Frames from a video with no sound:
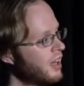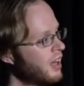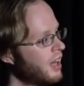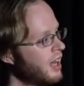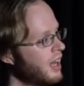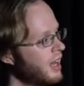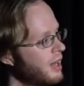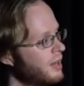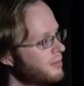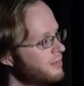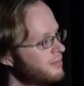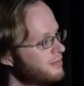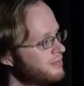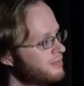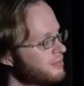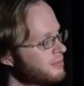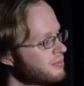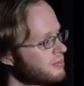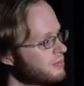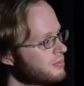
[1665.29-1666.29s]
Um,
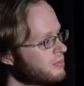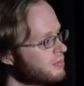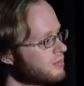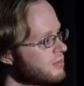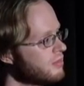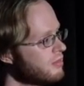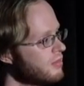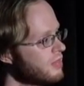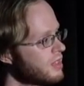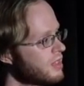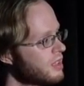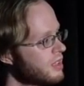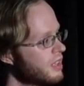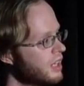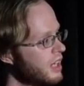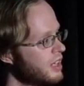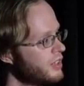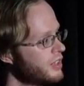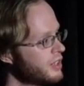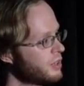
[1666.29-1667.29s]

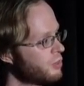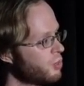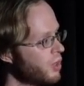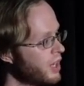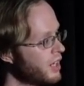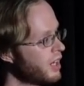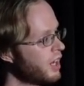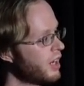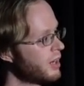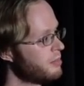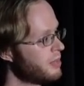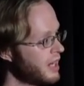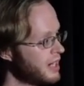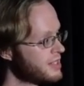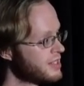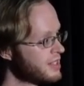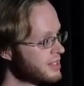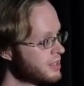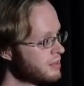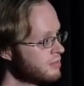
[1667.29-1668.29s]
and you can run it on embedded
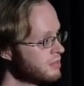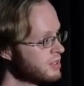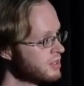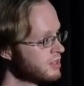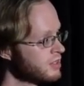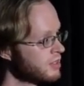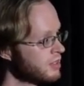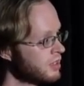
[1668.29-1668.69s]
systems.